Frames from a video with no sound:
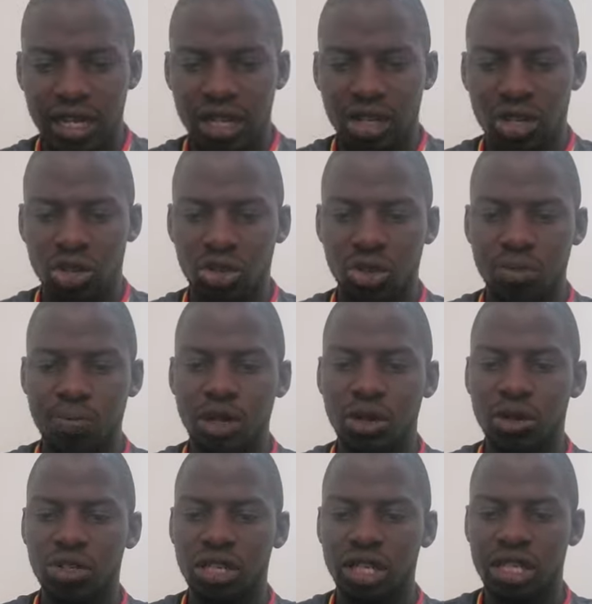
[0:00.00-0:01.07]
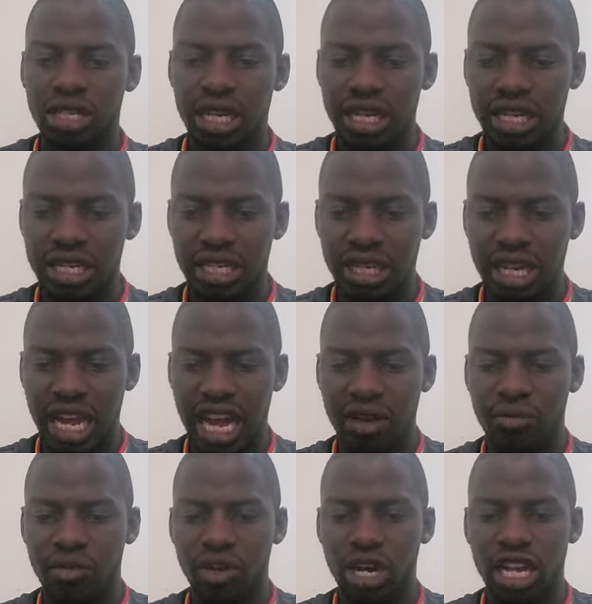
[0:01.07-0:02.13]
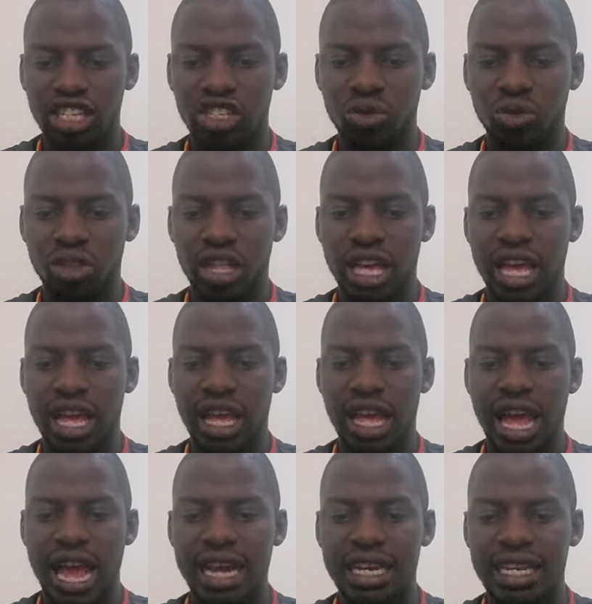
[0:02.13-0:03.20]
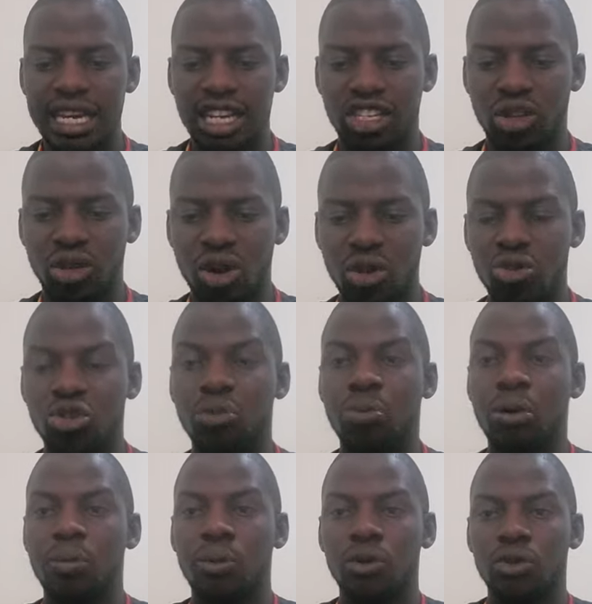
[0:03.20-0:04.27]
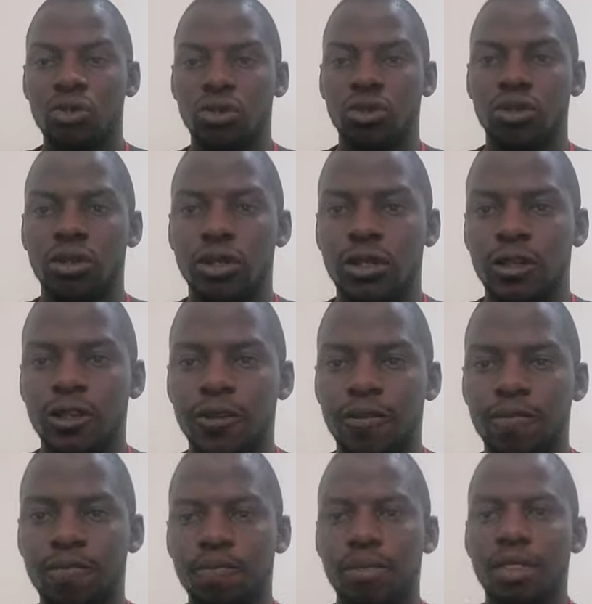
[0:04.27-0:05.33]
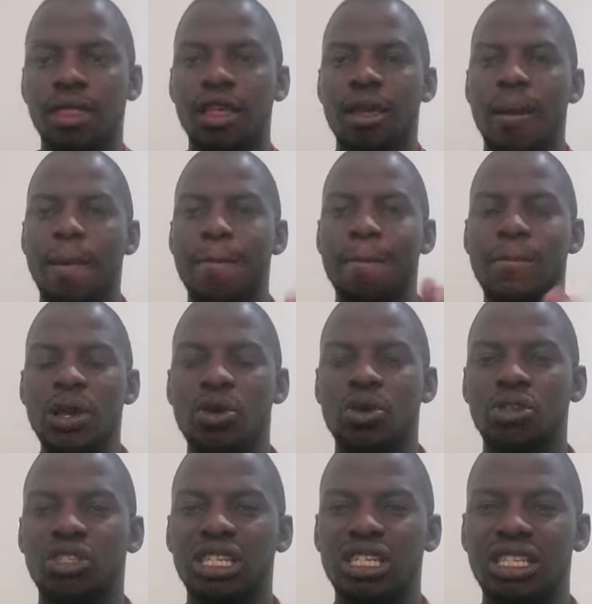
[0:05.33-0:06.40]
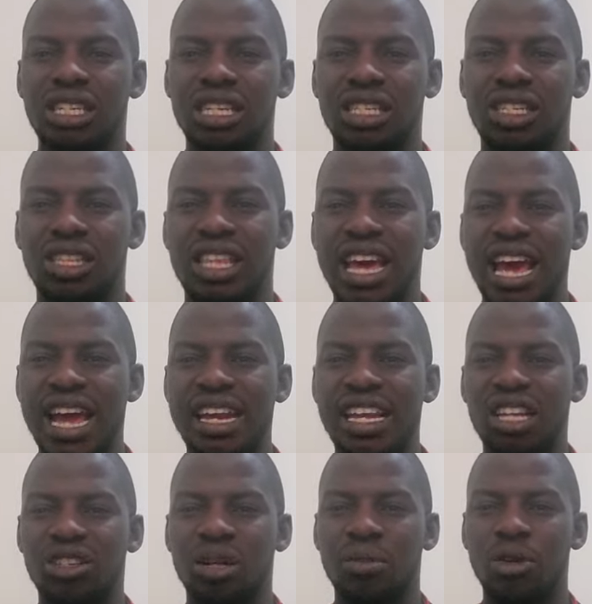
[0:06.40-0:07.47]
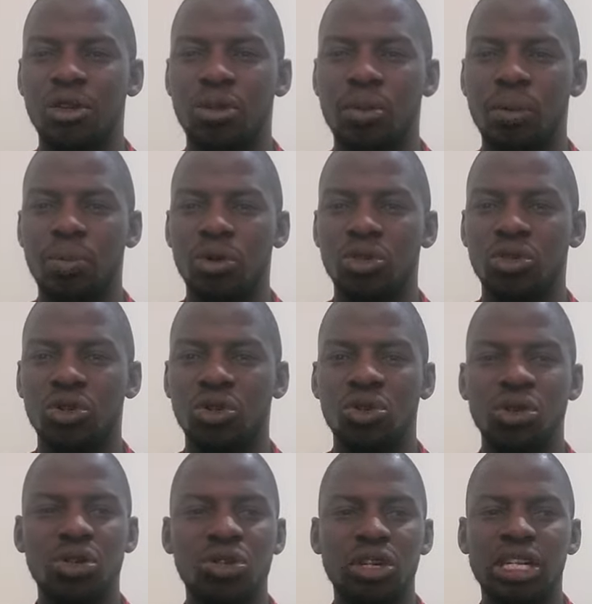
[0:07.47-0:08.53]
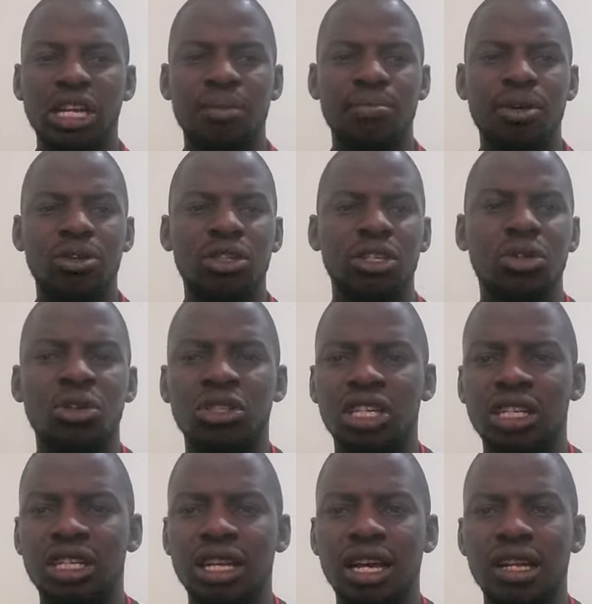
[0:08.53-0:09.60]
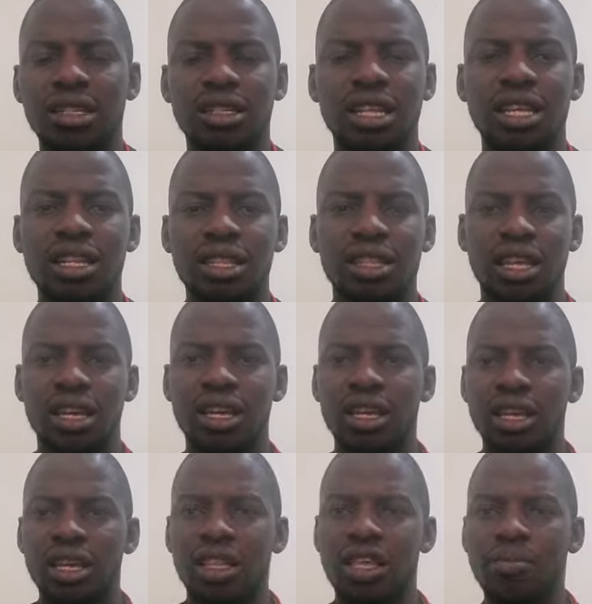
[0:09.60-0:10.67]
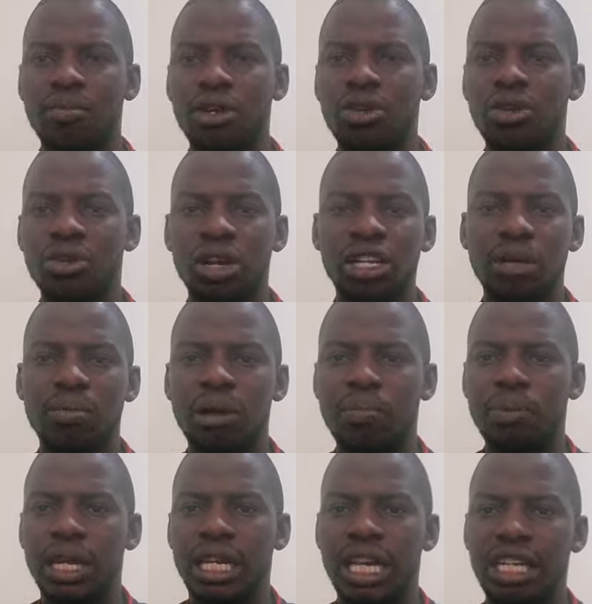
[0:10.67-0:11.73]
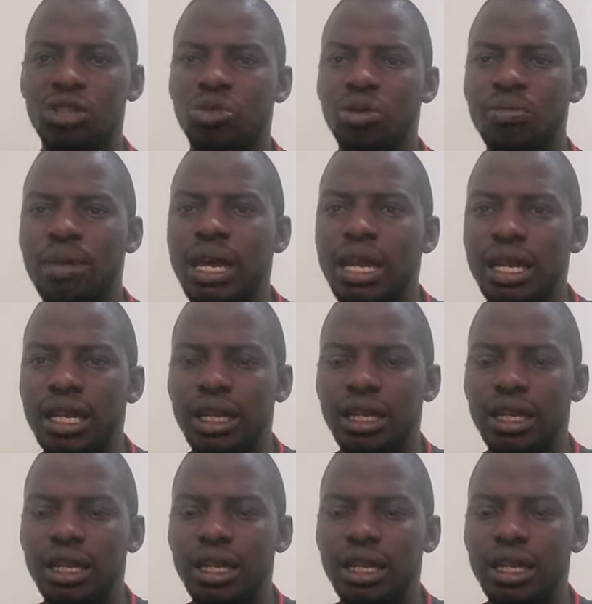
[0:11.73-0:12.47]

you should be consistent and focused with the ideas throughout your proposal. Be consistent the ideas about the proposal. You don't write about adolescent girls, then in the middle you write about pregnant women.